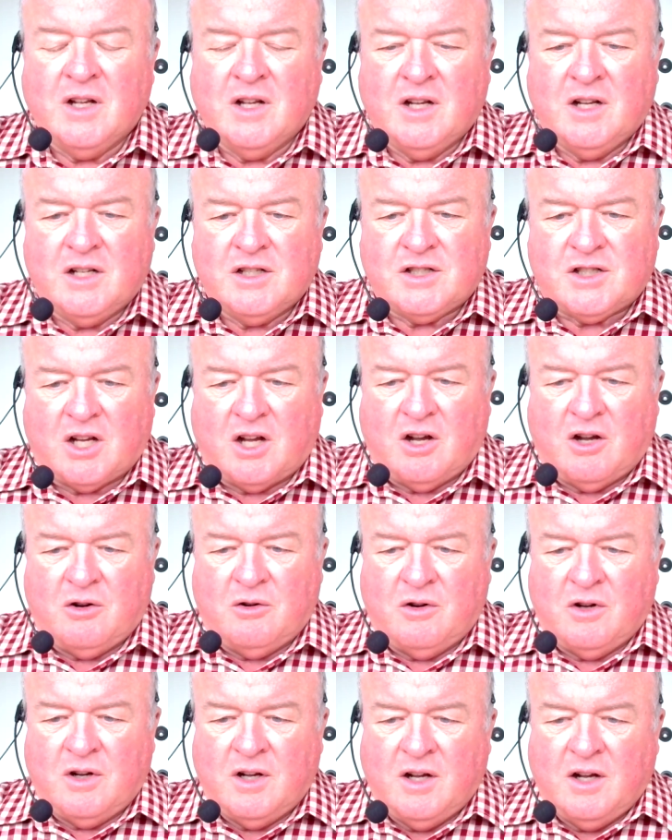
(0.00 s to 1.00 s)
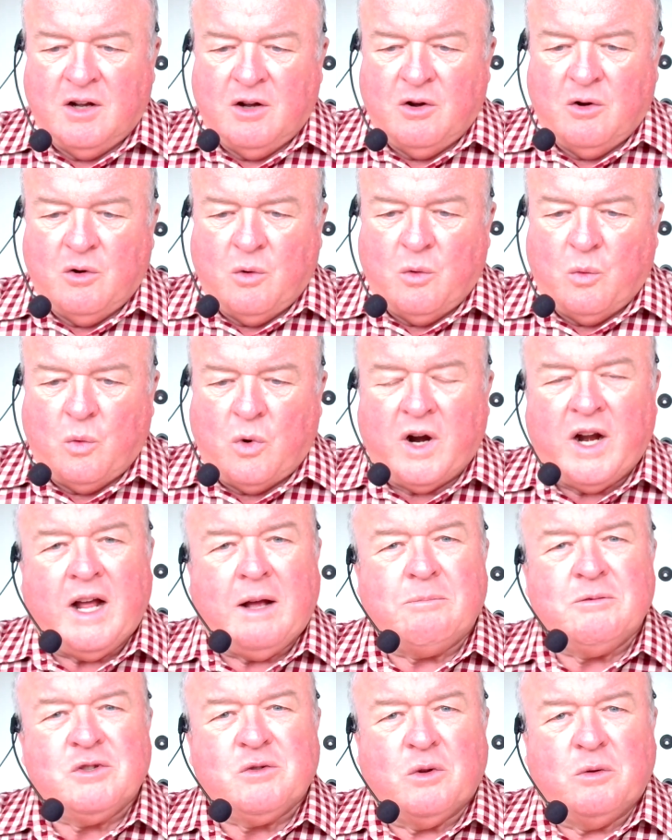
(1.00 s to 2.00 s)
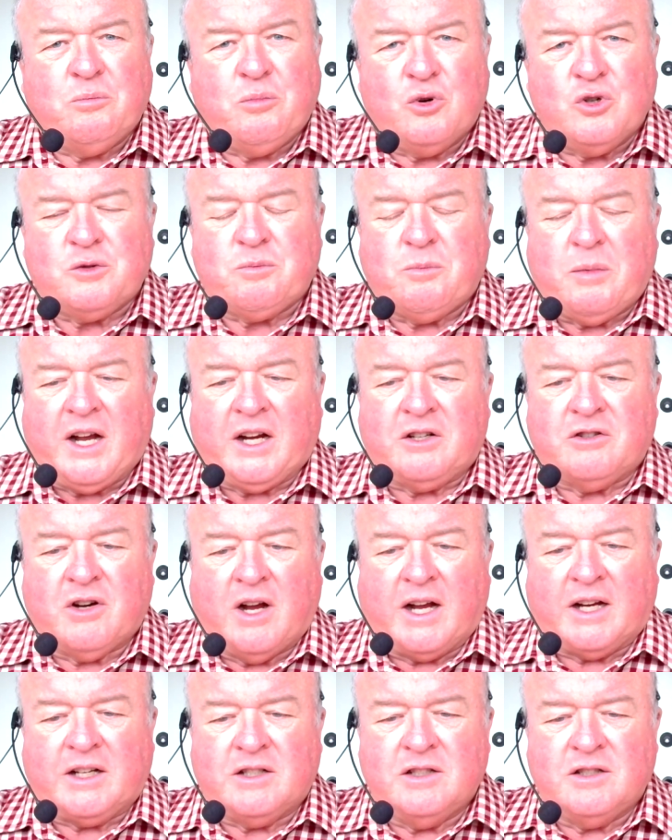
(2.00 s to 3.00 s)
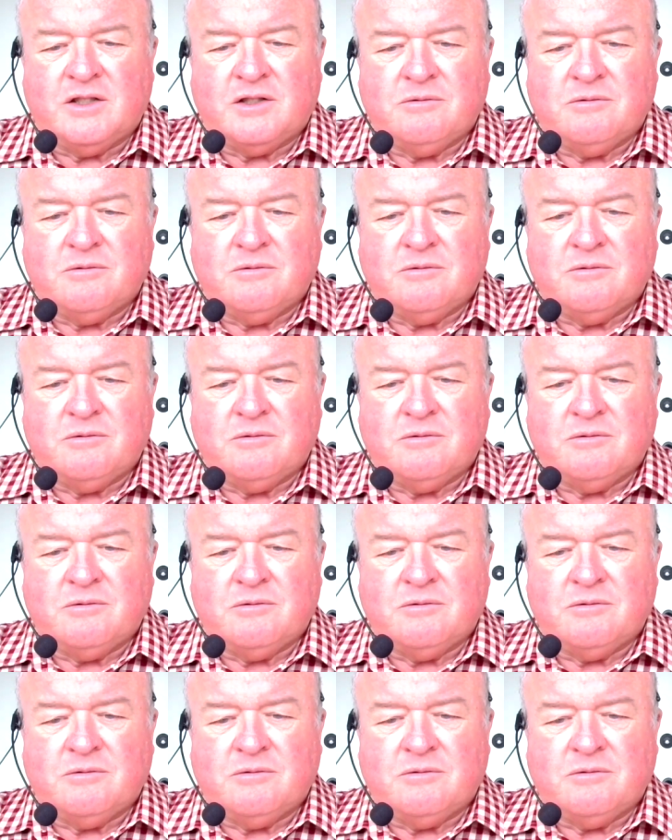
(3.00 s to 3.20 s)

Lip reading: So what happens with pushback tractors?